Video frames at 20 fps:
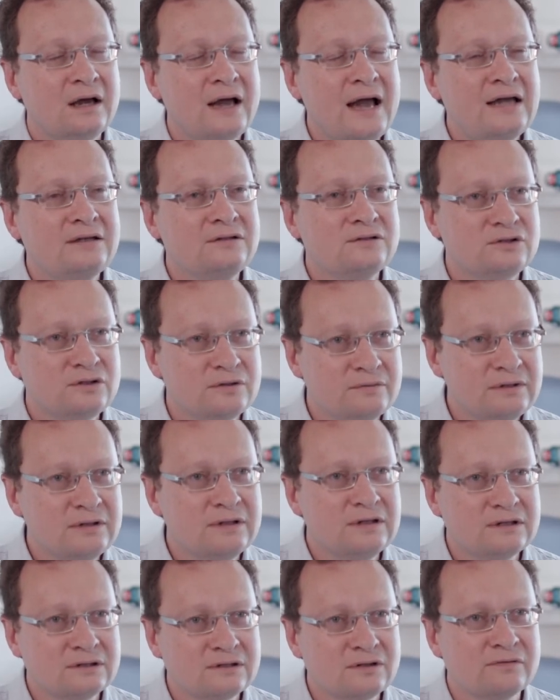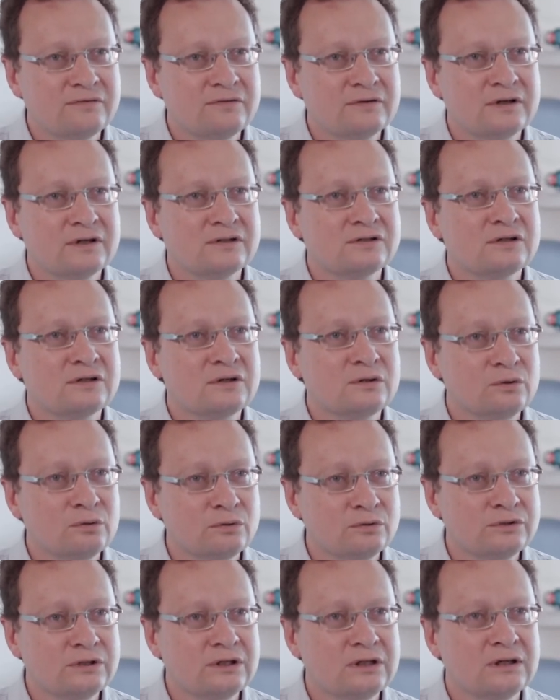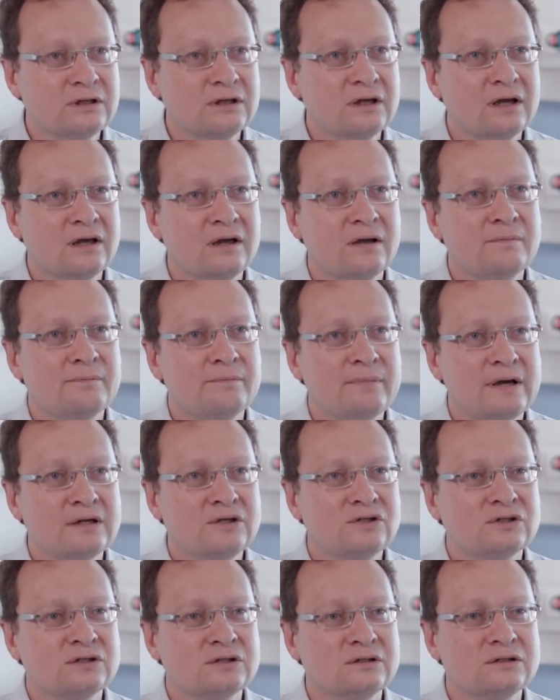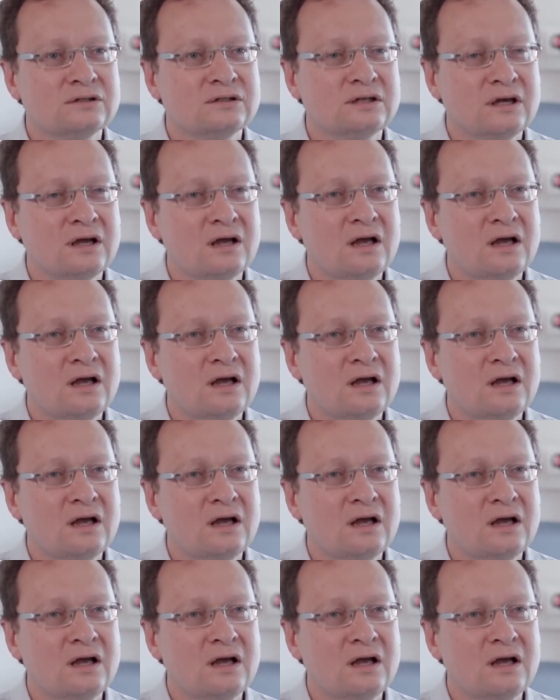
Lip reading: entering the esophagus and causing patients